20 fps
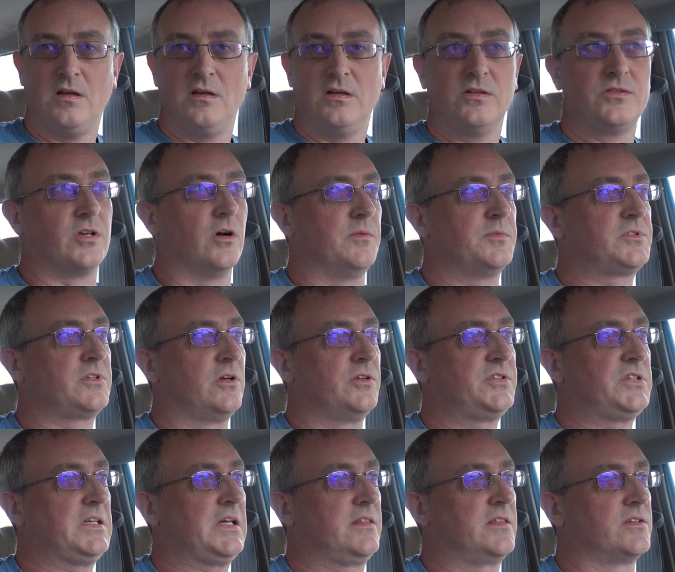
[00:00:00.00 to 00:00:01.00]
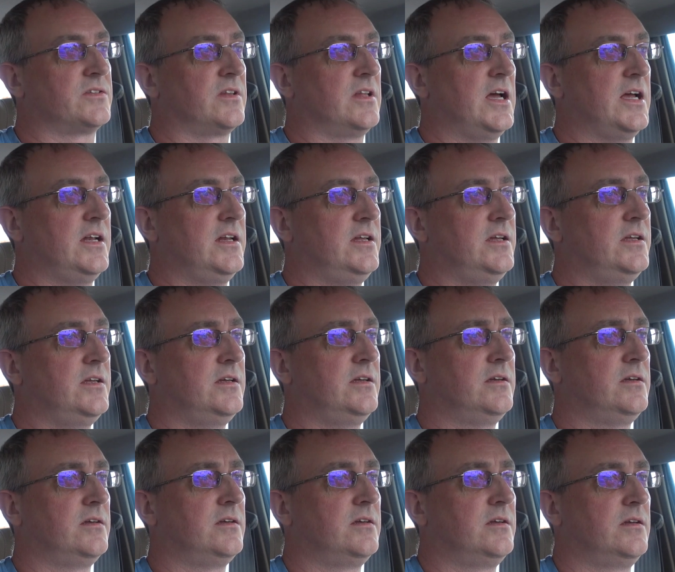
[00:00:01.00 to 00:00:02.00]
So I'm still sitting at this light.
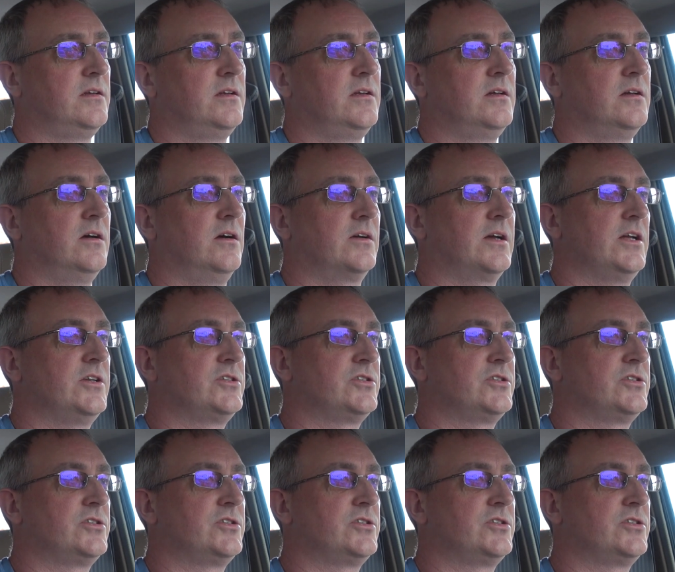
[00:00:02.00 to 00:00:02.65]
Okay,